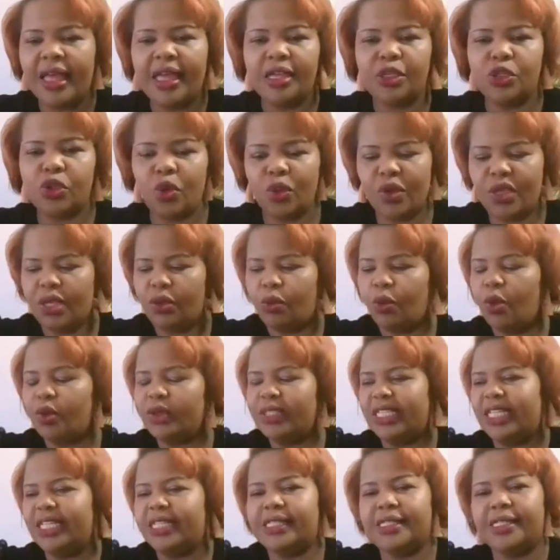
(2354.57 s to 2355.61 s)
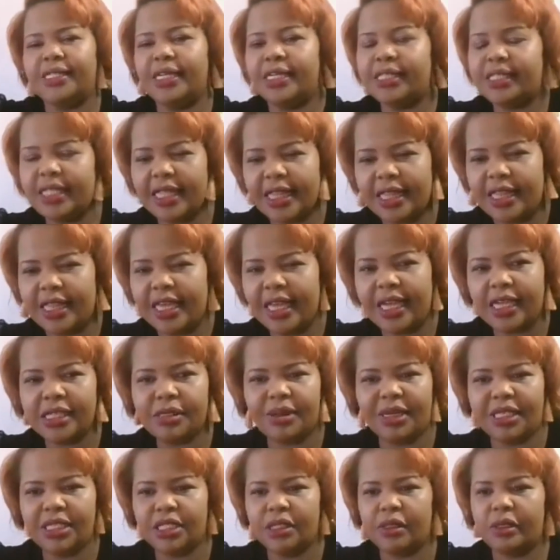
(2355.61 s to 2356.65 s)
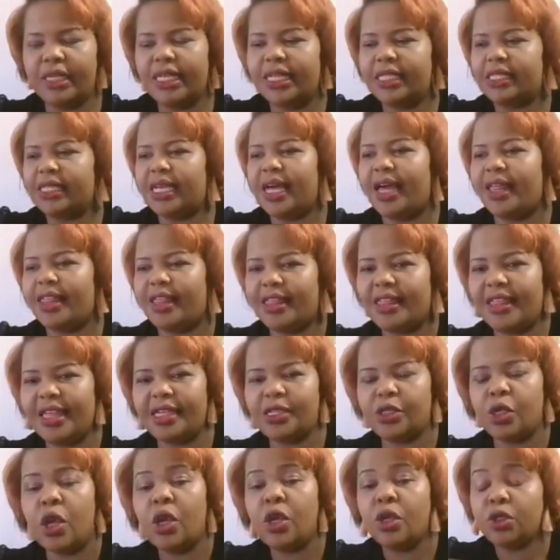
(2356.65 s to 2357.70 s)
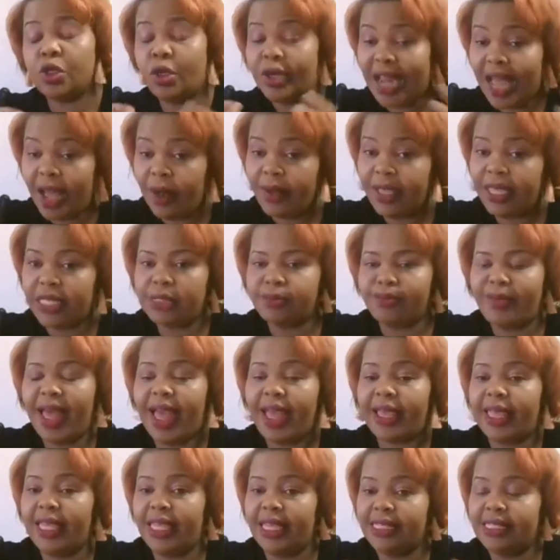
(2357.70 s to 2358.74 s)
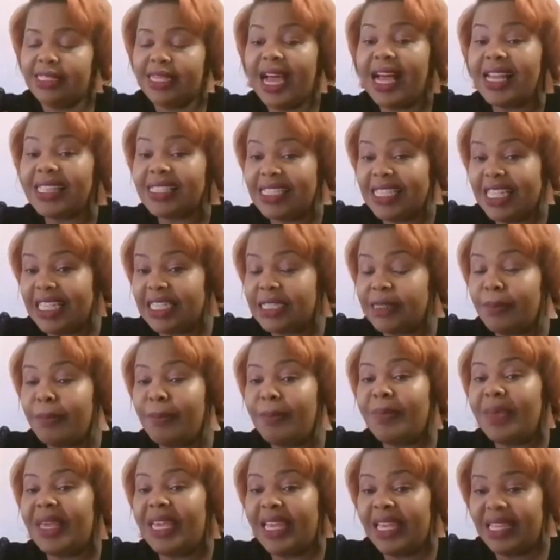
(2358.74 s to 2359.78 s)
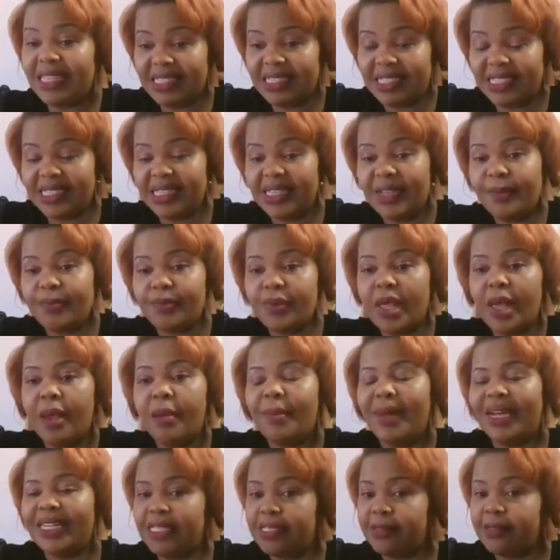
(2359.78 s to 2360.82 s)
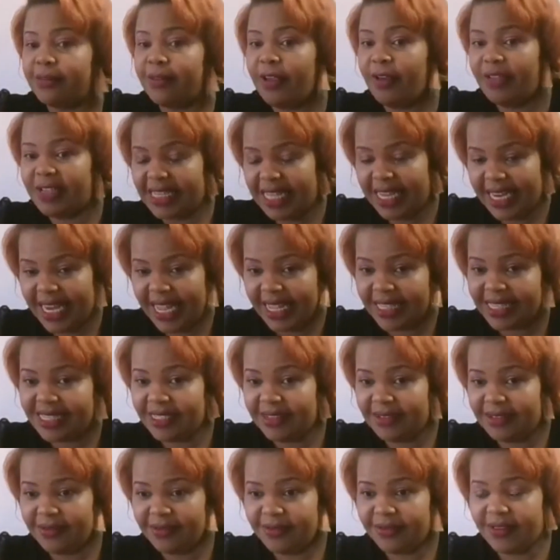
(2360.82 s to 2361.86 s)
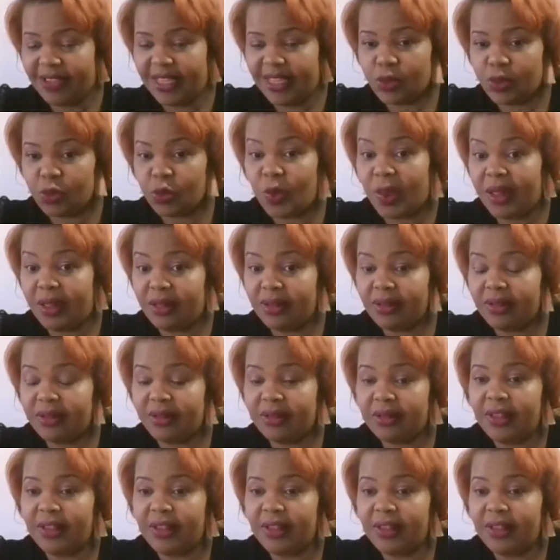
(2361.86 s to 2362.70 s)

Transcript: So he won't eat certain things, but he'll eat other things. So now he's back. He does eat meat, but he's very selective as well.